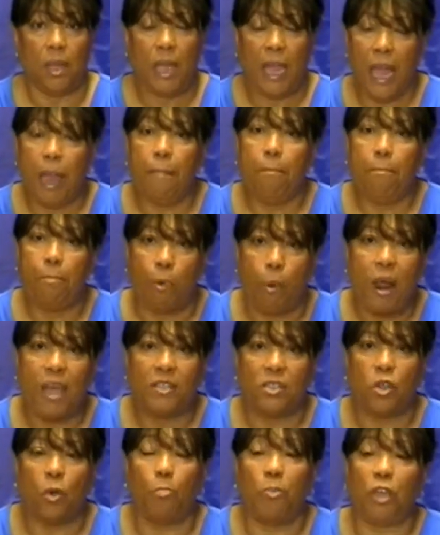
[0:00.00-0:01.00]

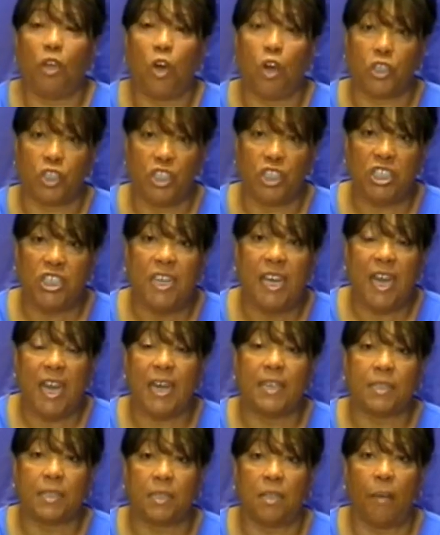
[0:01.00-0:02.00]
Embrace her, because she
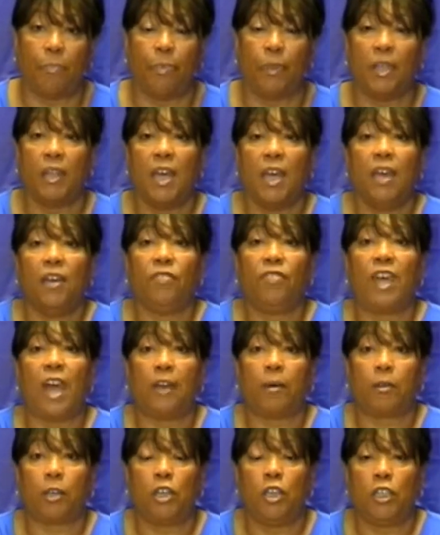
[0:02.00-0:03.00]
has something
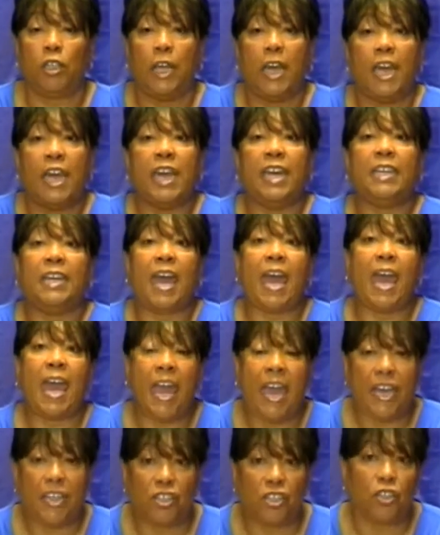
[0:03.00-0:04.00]
that could
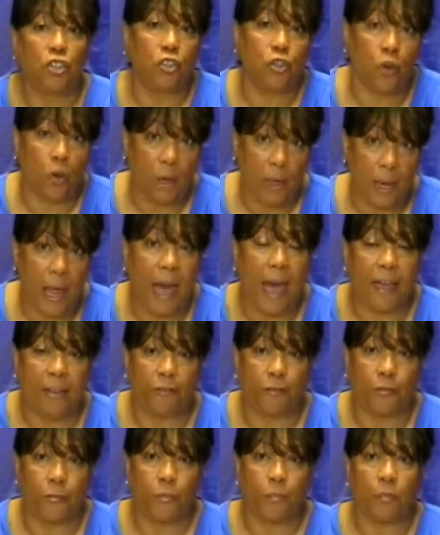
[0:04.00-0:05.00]
enhance your
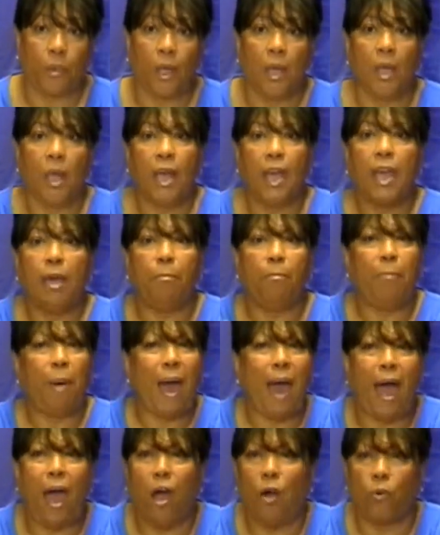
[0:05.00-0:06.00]
life.
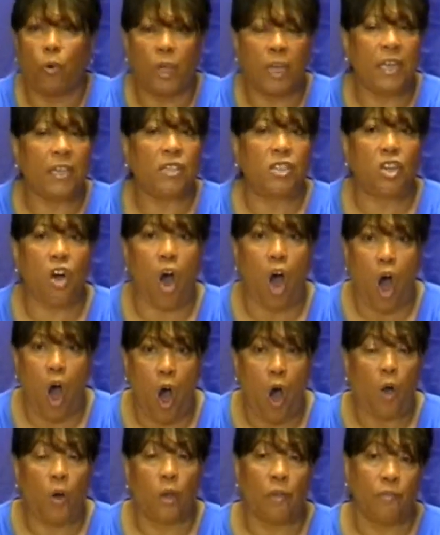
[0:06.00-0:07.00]
Empower into
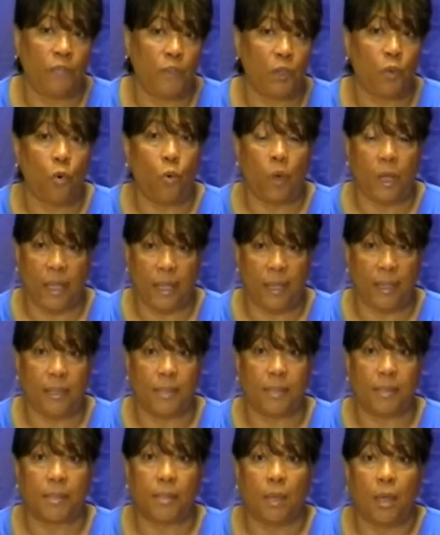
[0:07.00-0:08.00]
all of the
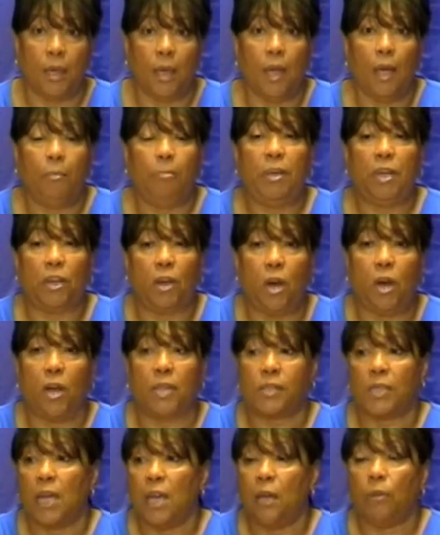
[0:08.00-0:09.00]
queens, because